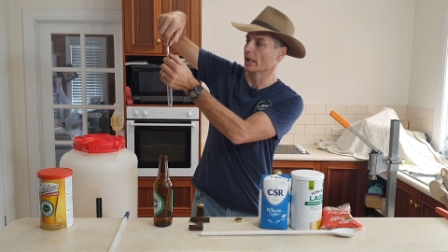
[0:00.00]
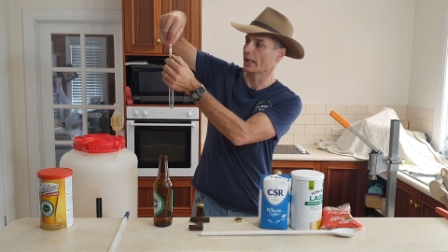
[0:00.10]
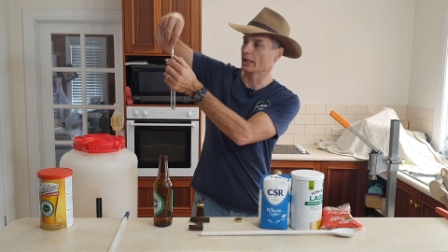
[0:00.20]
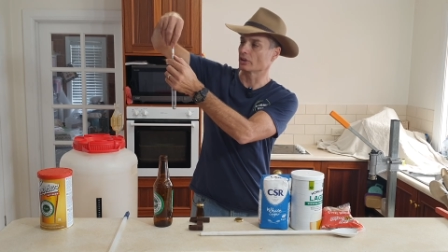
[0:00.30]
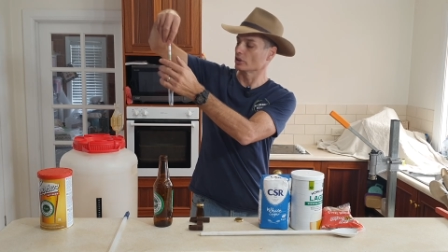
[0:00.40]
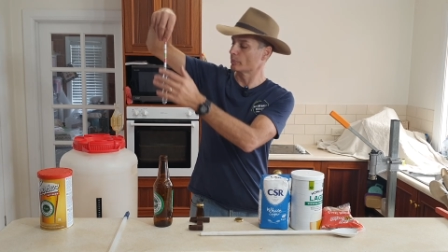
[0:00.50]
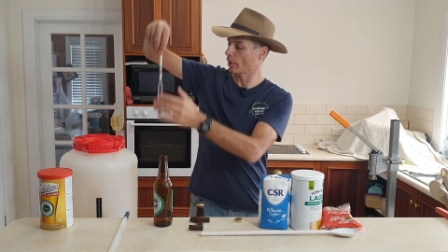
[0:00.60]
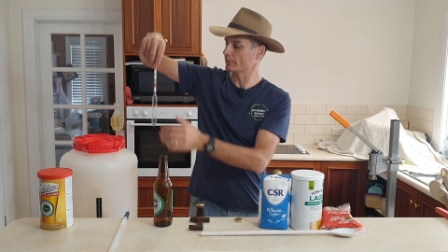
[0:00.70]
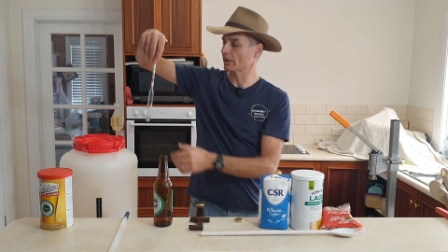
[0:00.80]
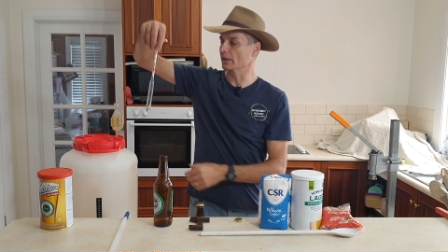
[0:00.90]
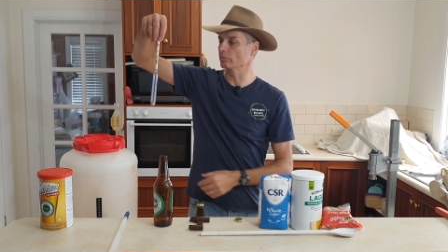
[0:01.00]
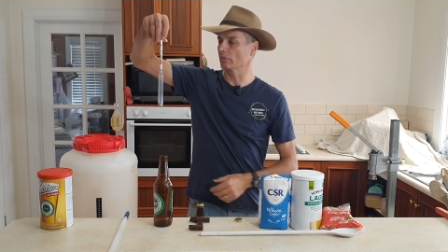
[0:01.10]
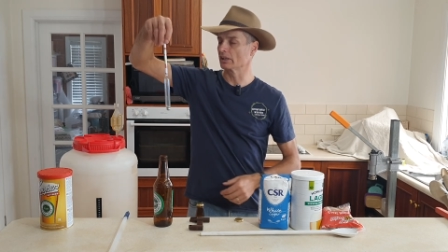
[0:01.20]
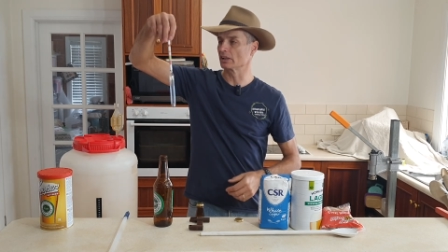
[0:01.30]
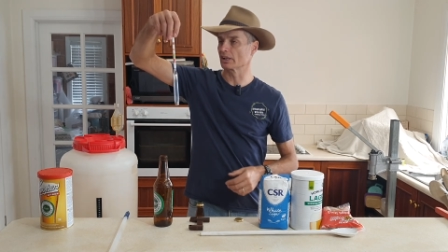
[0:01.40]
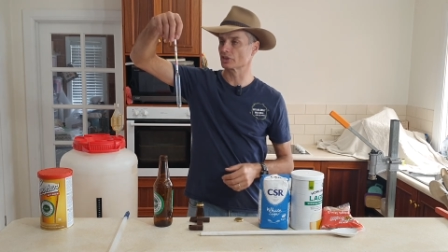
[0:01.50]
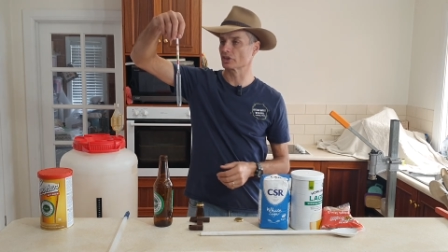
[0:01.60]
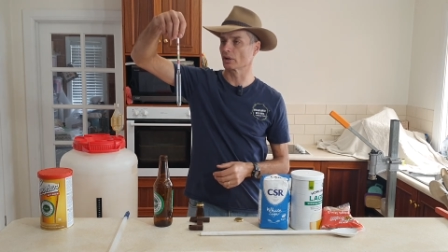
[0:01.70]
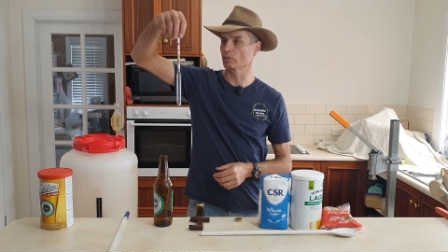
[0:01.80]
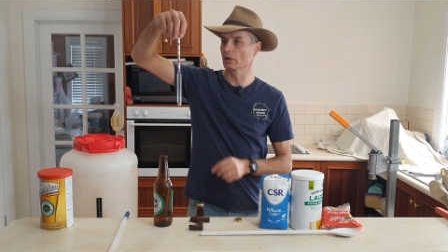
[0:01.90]
And you pop that in and you let it
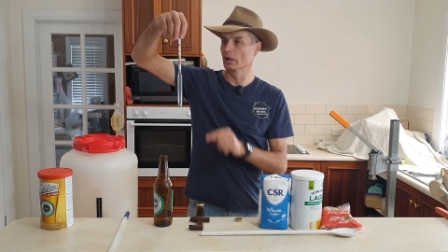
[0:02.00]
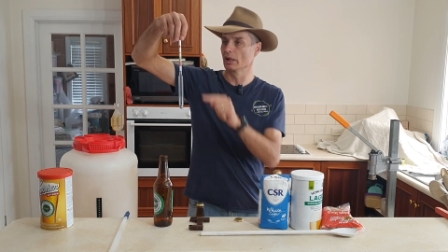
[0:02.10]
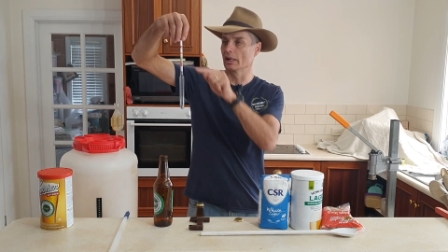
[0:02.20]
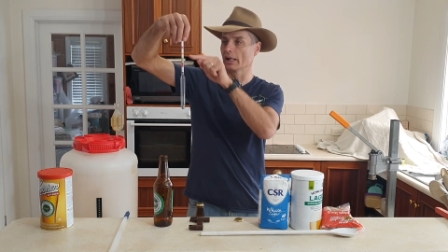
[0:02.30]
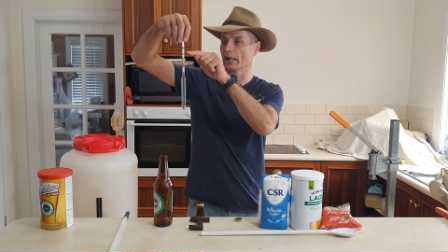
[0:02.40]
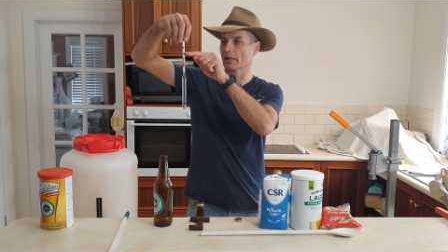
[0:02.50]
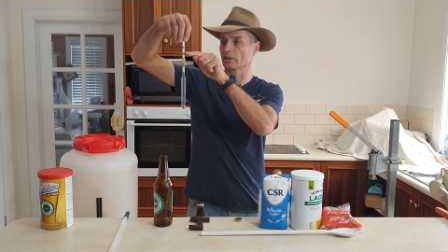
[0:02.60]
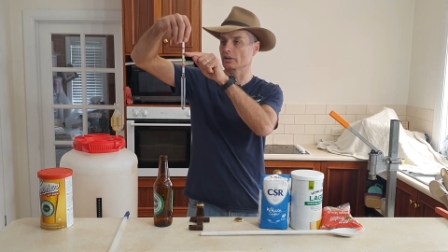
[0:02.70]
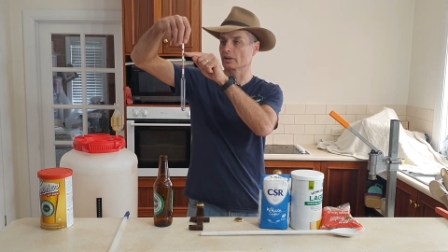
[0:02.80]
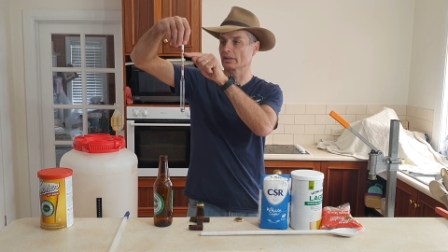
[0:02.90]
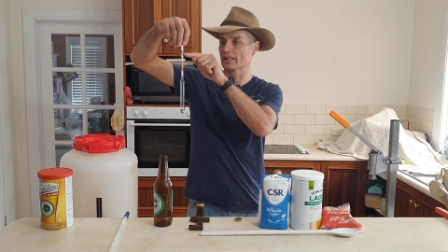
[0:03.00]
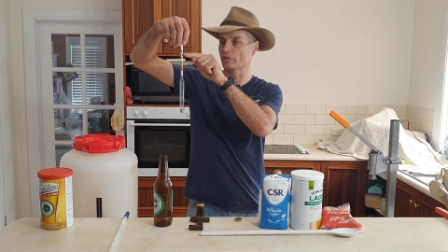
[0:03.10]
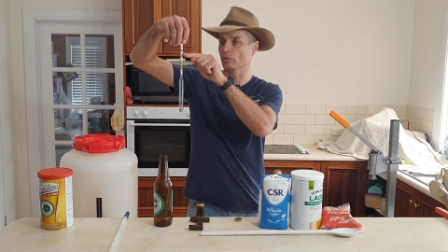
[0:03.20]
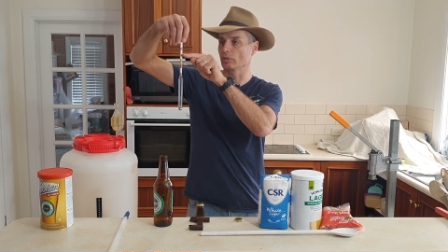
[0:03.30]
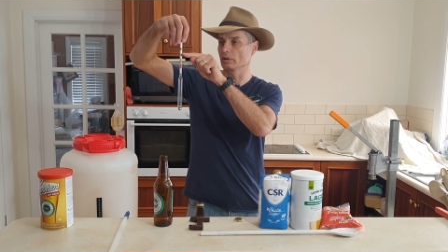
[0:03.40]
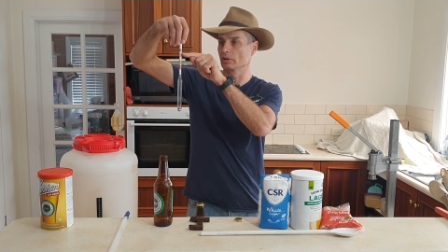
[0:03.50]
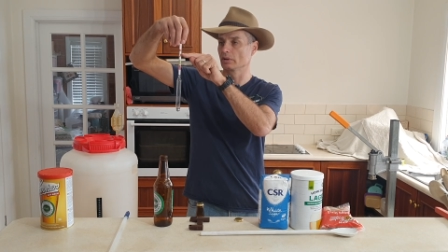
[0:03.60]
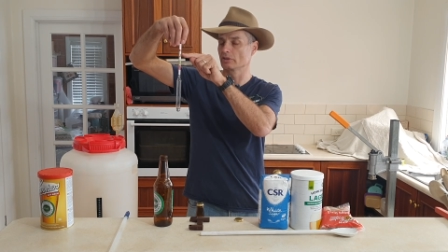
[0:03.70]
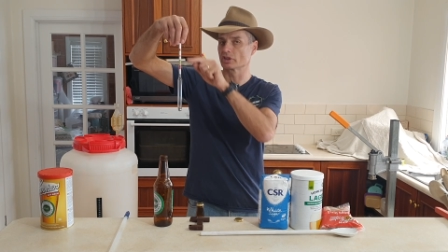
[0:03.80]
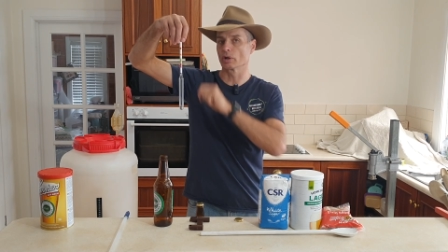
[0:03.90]
settle, and the level
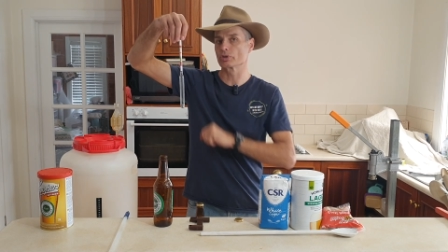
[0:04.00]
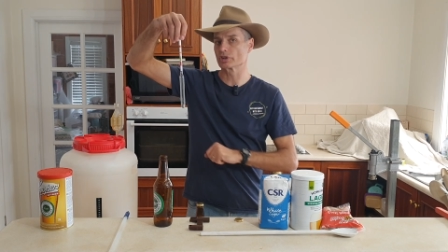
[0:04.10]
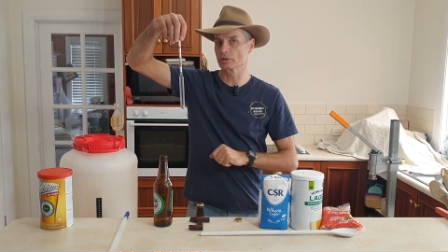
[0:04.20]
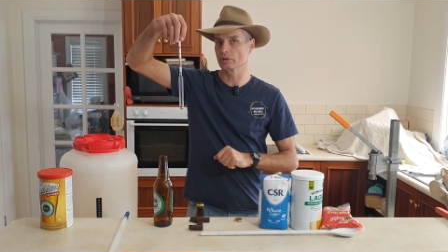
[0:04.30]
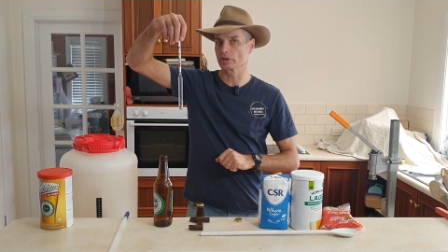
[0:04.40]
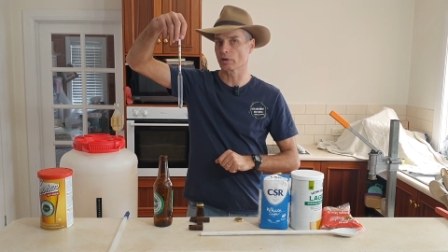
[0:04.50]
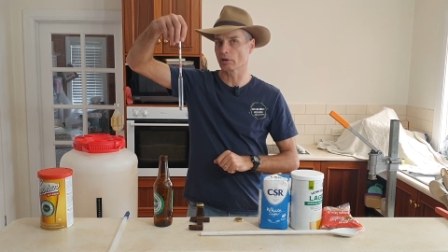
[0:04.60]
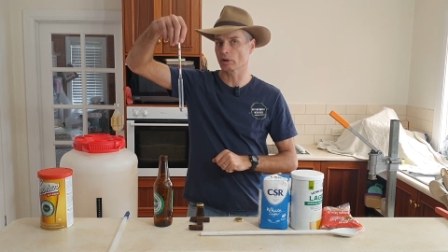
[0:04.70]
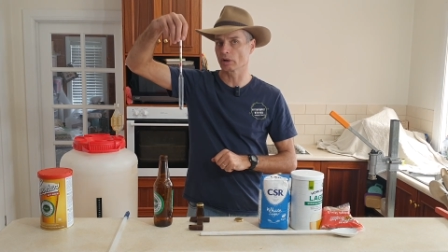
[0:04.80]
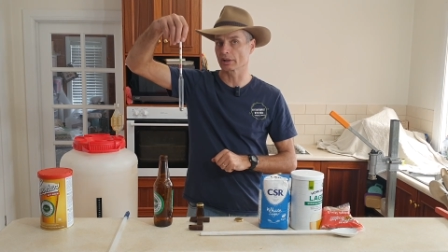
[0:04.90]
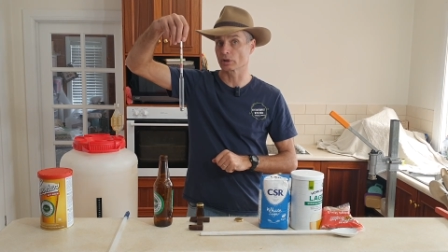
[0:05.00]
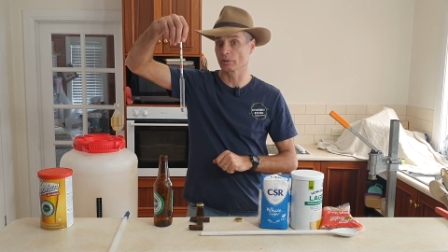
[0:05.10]
tells you your alcoholic